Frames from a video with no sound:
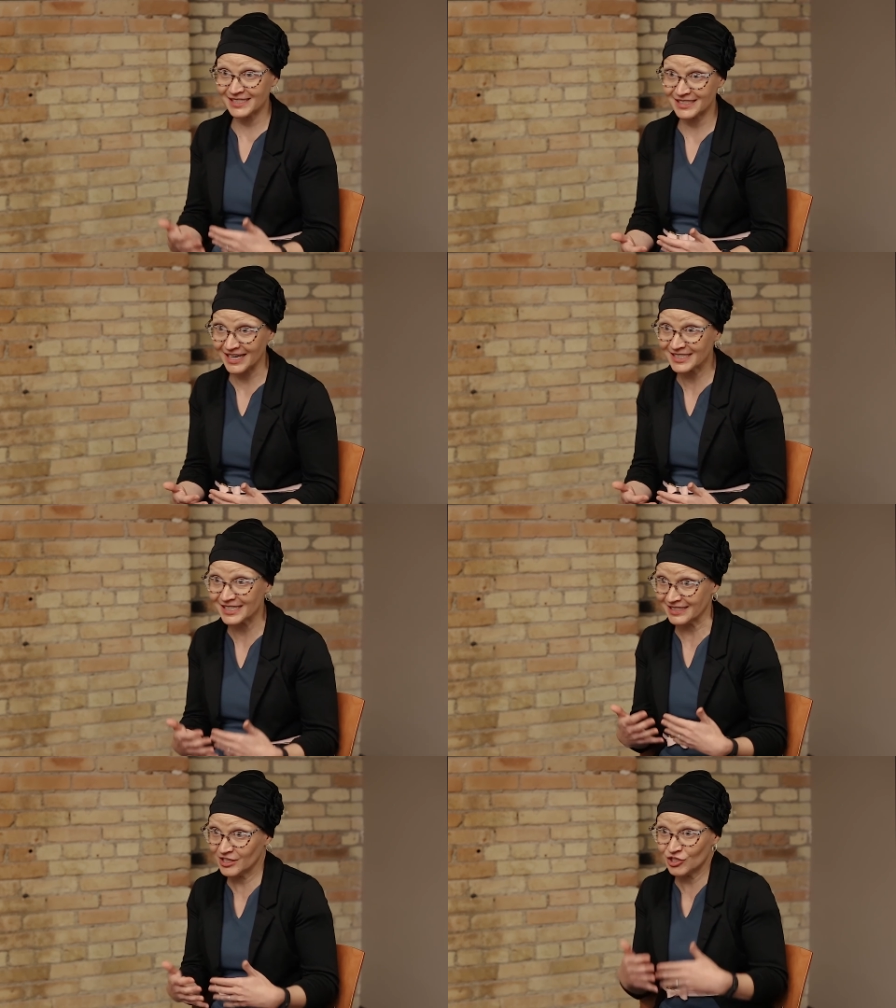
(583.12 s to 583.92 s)

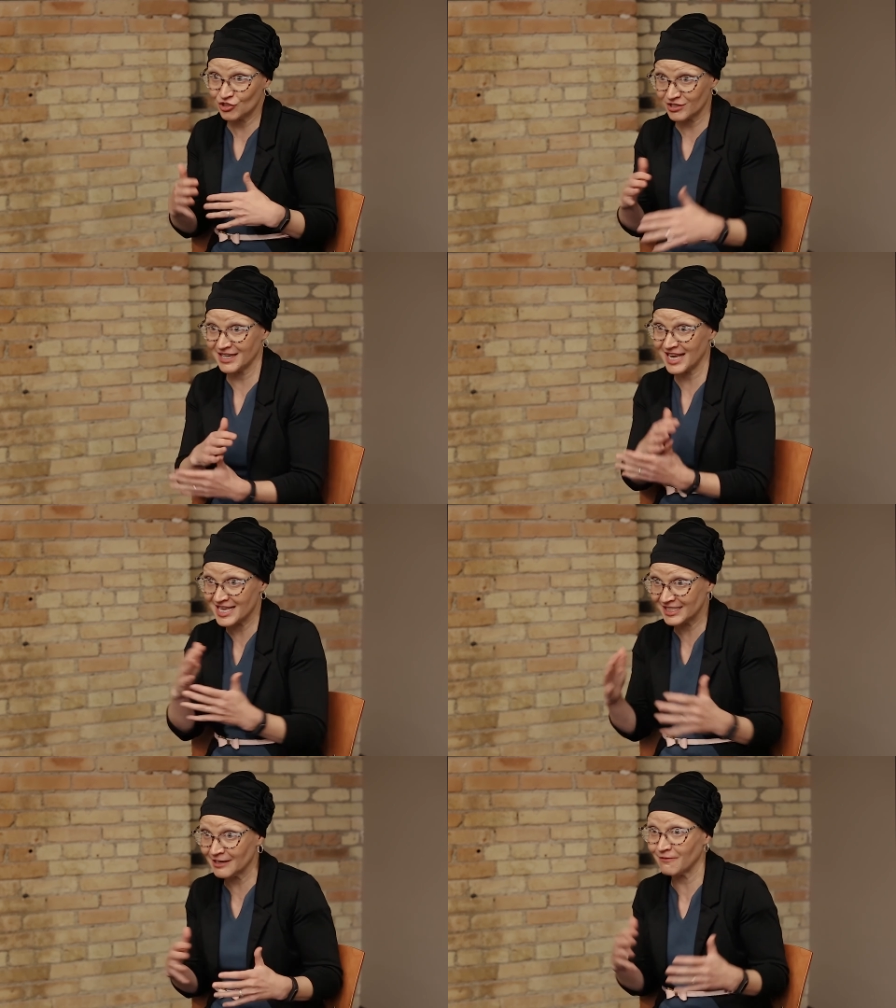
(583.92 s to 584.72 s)
it just
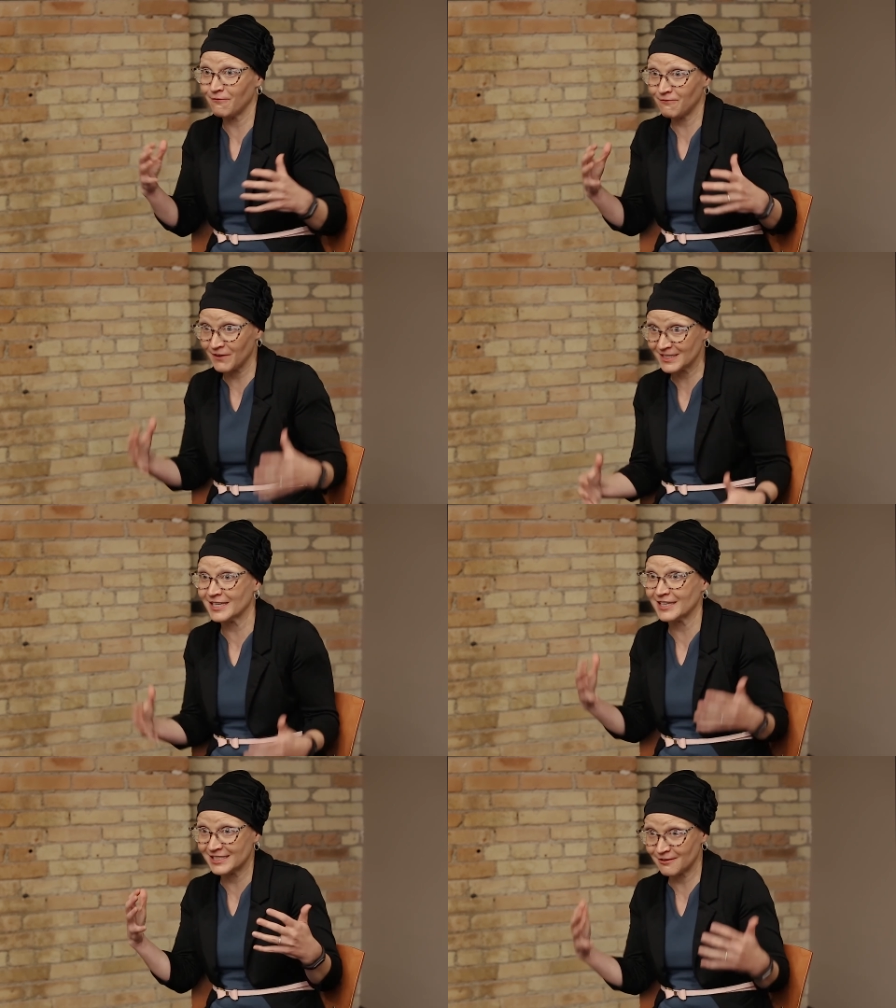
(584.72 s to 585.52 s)
isn't
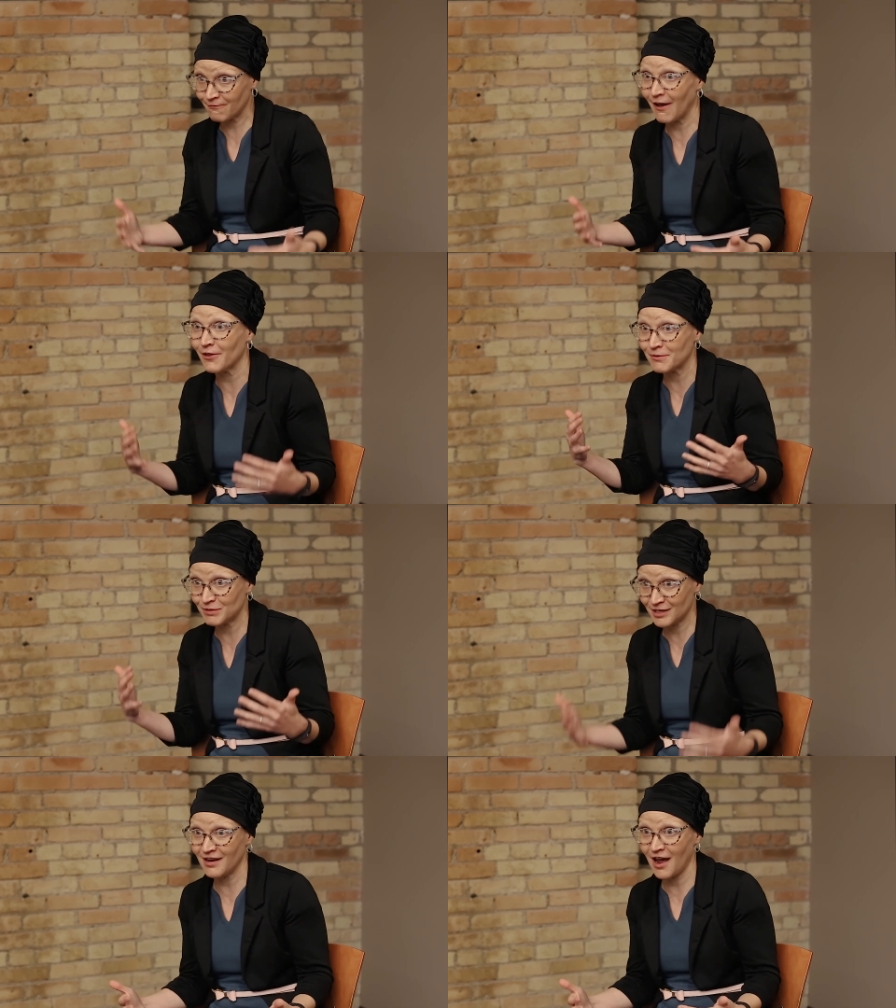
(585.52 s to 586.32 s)
physically developed
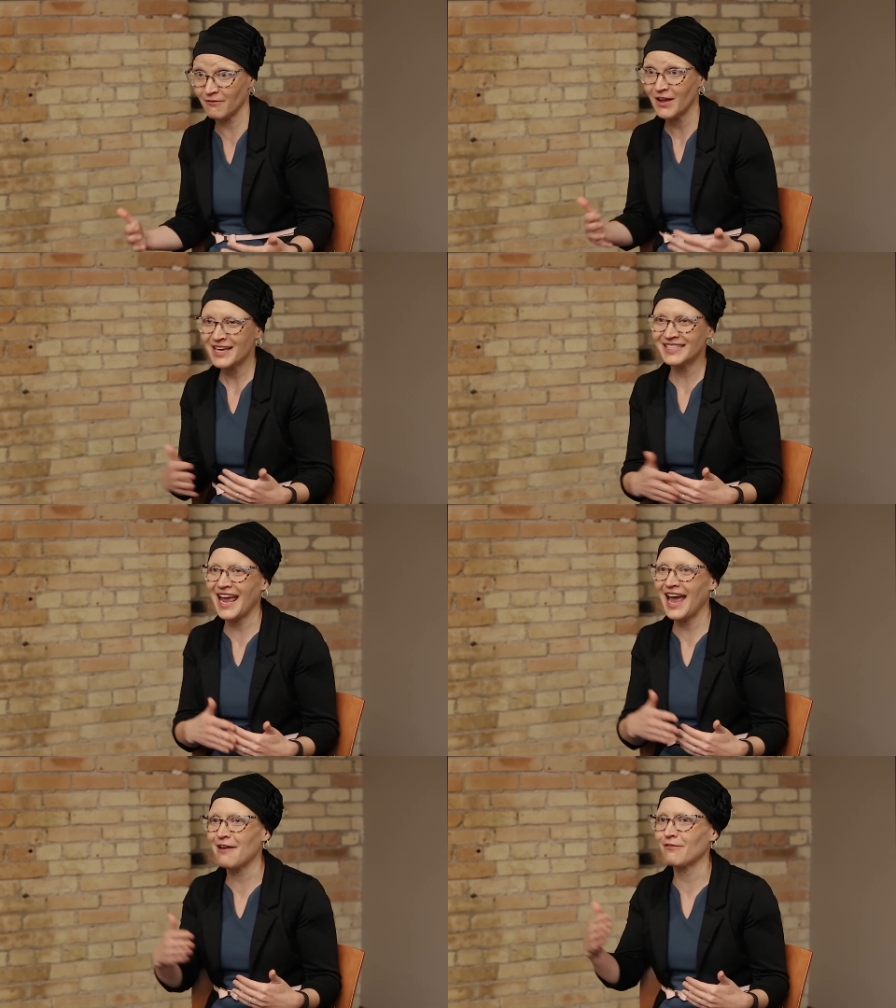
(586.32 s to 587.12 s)
enough to
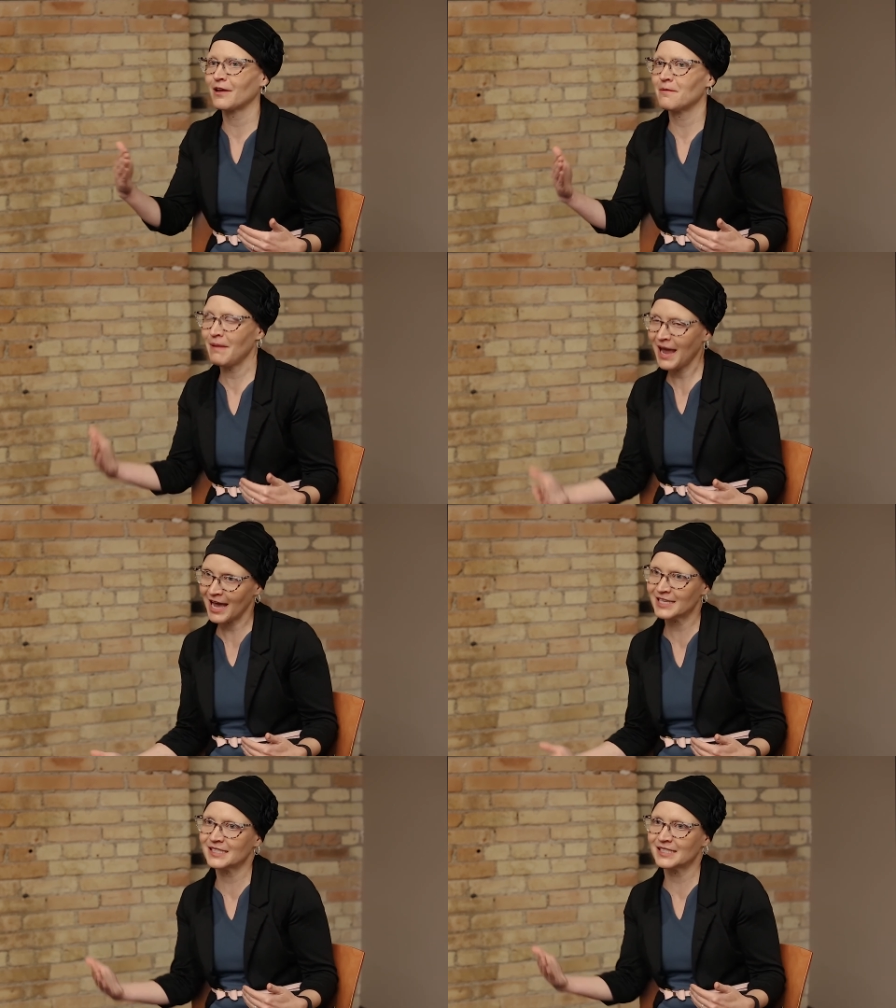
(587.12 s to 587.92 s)
have the
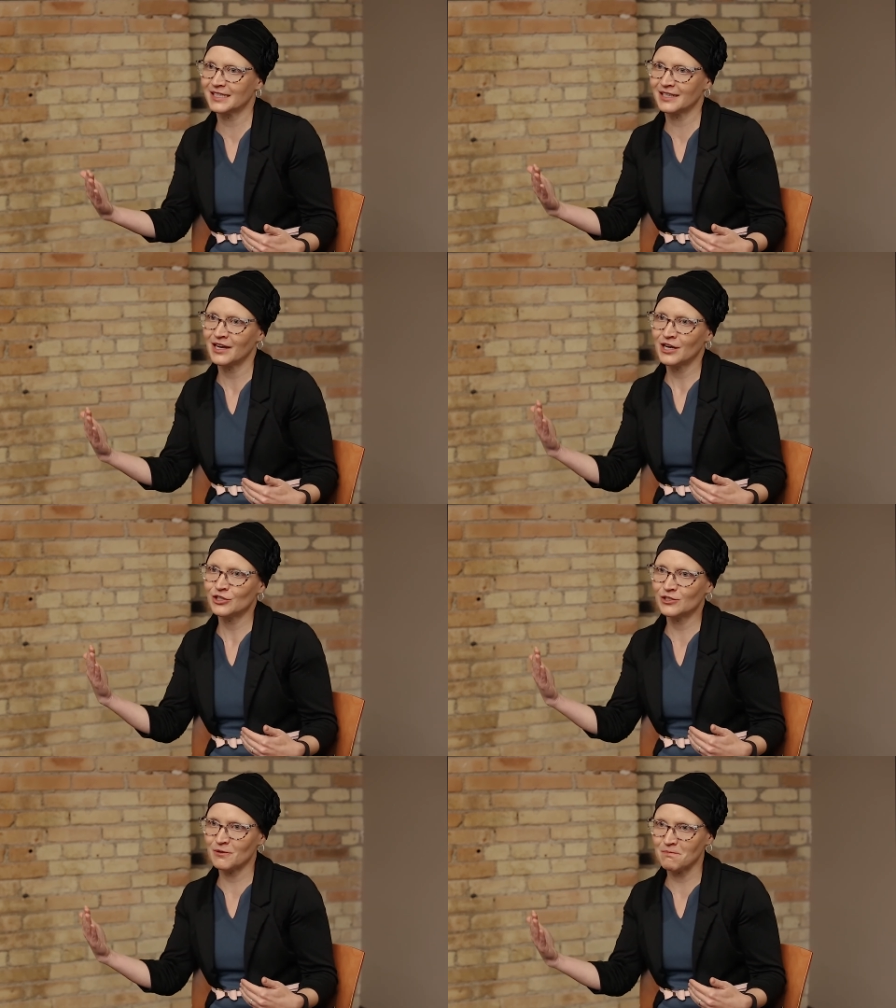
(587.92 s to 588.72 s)
capacity
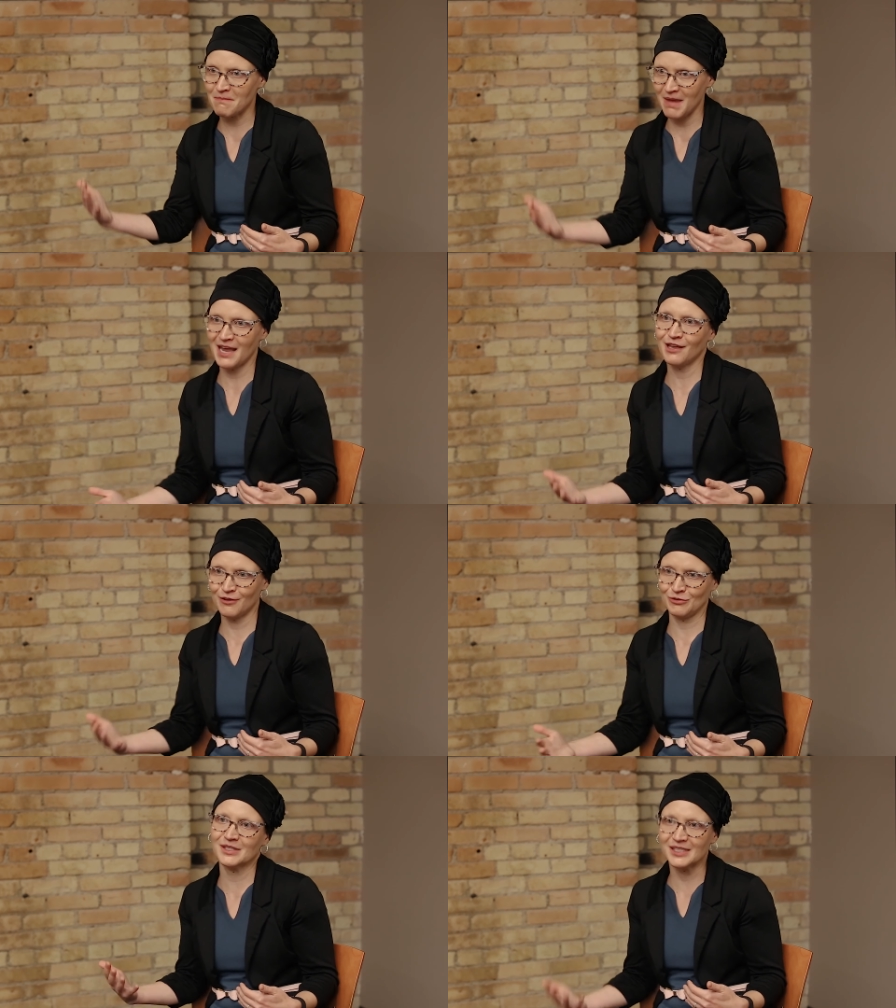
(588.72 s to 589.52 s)
to make
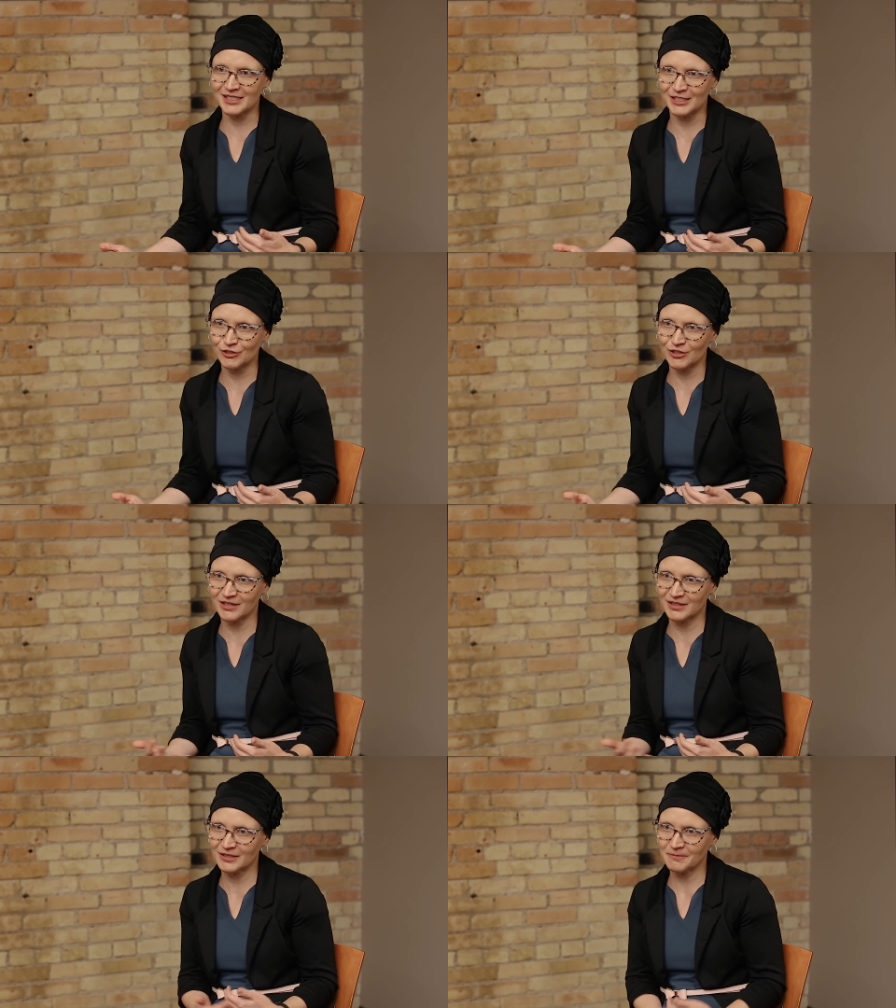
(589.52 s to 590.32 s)
those
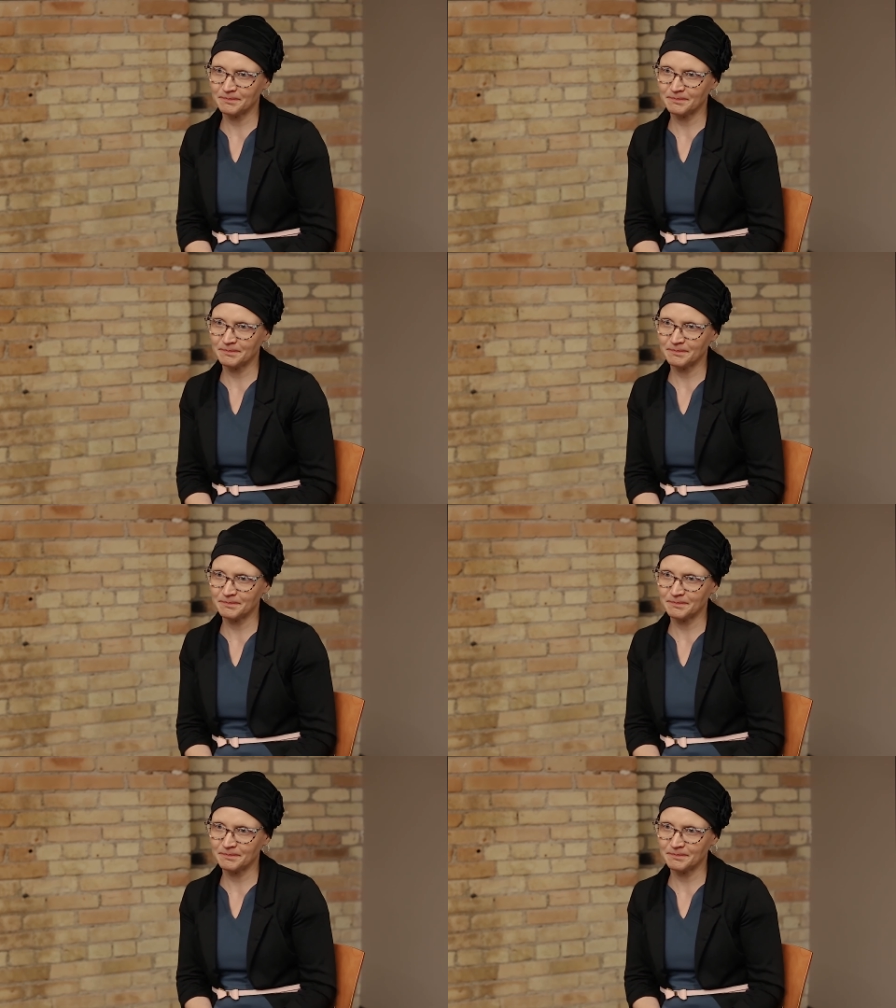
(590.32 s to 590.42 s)
decisions.